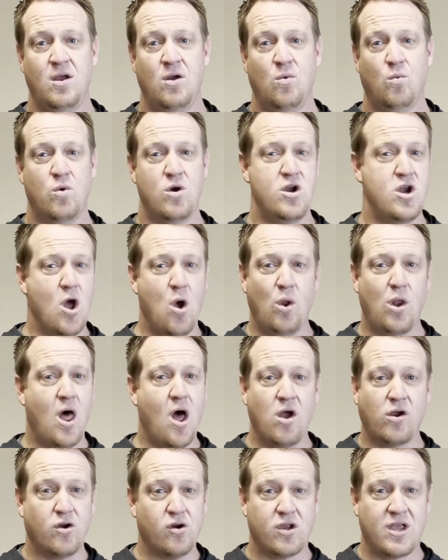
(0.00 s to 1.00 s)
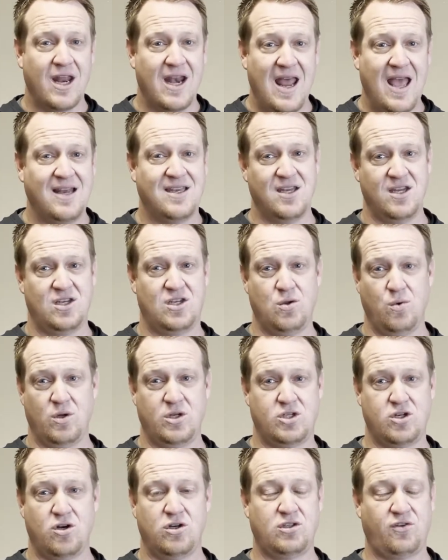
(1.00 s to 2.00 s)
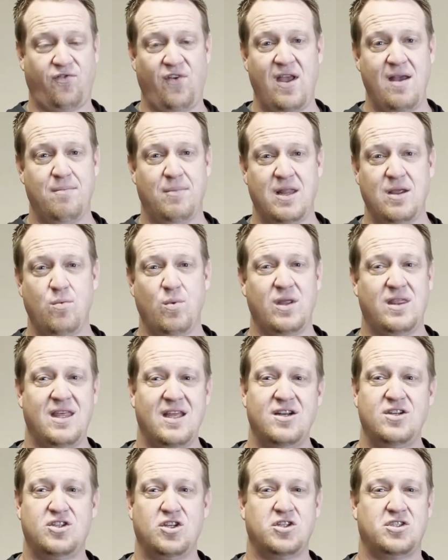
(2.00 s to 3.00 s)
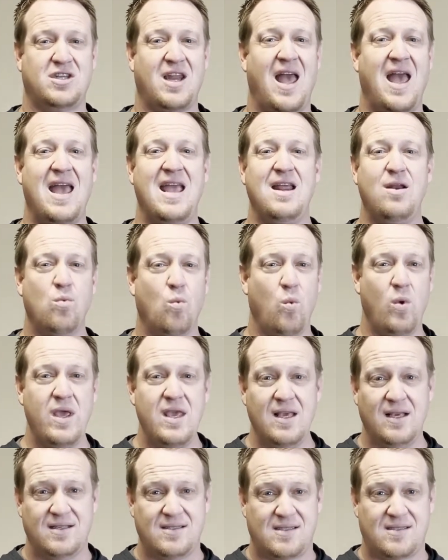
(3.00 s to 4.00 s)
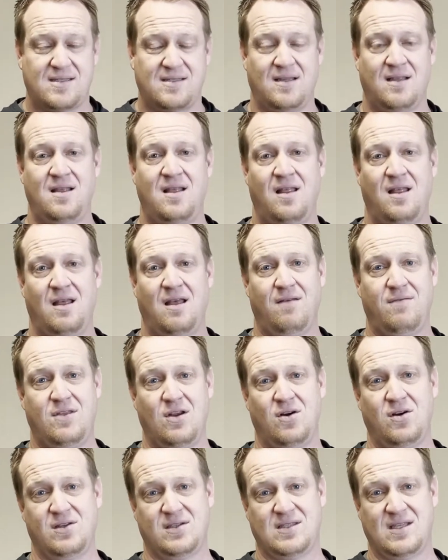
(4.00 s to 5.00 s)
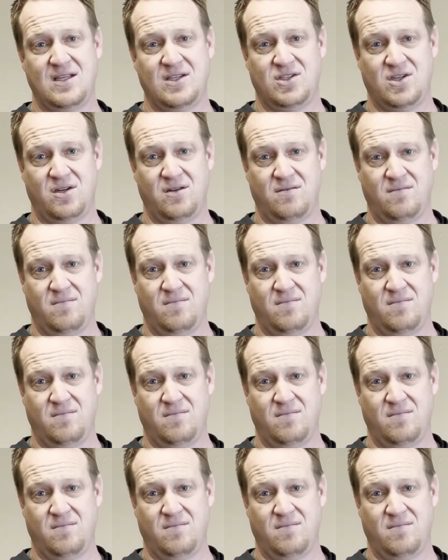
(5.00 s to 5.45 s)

were no longer connected to a church family within just eight weeks of their decision.